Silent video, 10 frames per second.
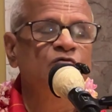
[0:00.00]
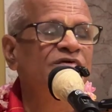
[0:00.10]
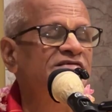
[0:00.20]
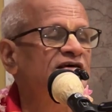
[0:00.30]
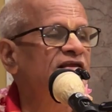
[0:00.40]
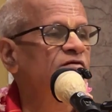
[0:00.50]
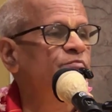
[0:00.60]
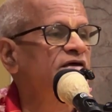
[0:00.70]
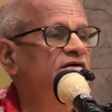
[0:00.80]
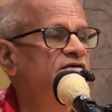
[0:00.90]
We may
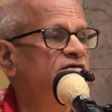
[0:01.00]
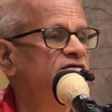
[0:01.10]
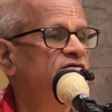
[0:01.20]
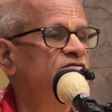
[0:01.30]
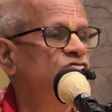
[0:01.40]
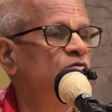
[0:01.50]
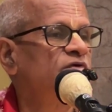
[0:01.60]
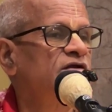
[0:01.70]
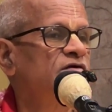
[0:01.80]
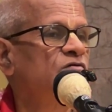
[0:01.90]
celebrate so
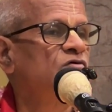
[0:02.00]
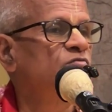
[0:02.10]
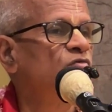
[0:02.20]
many good